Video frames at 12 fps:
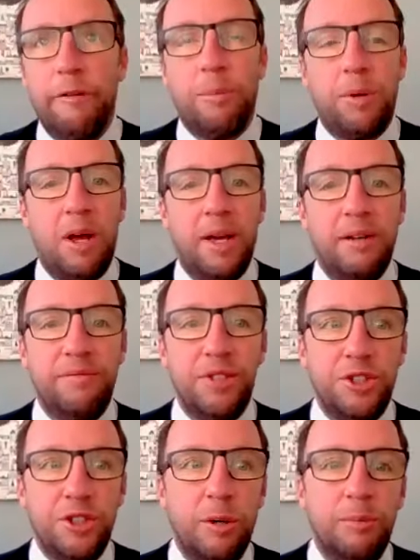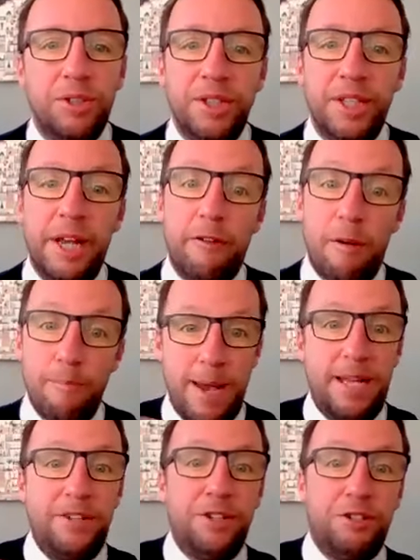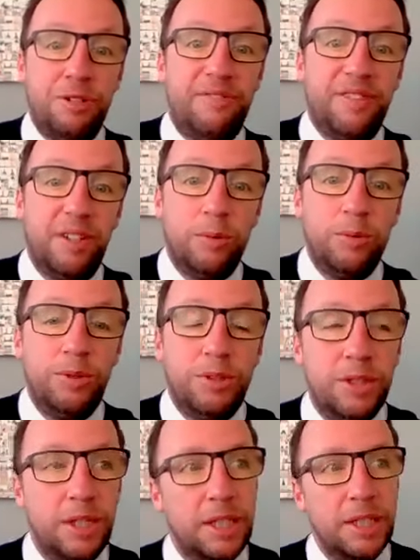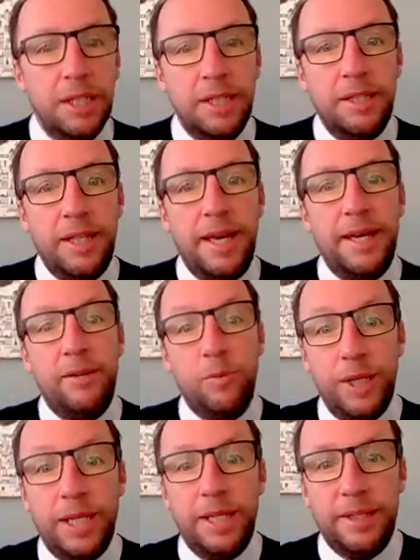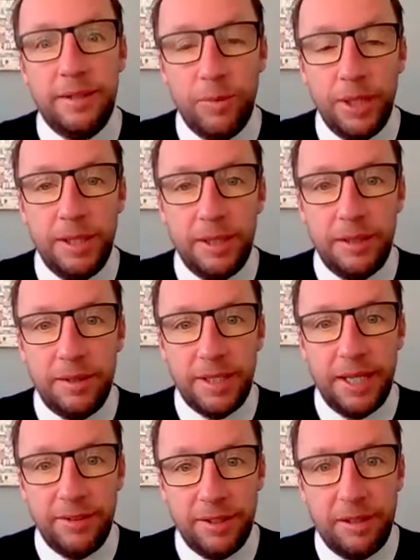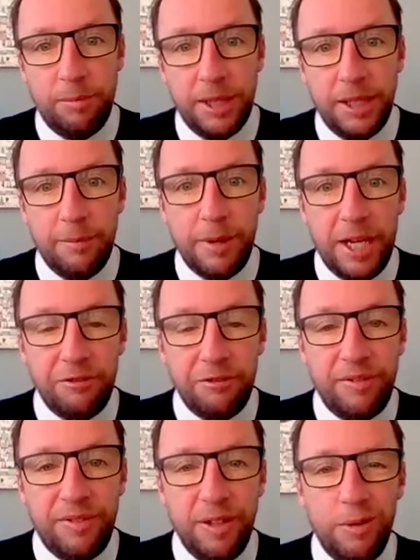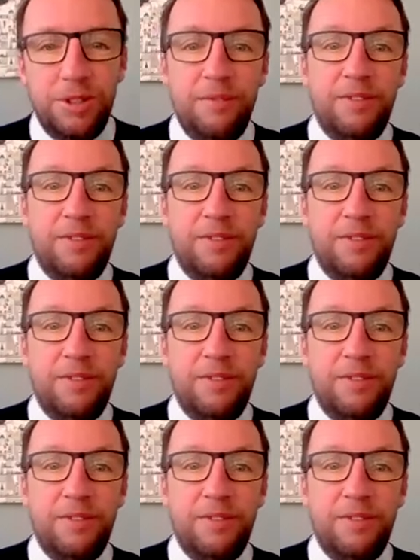if we're applying for jobs and there are mandatory fields, then we tend to complete the mandatory fields.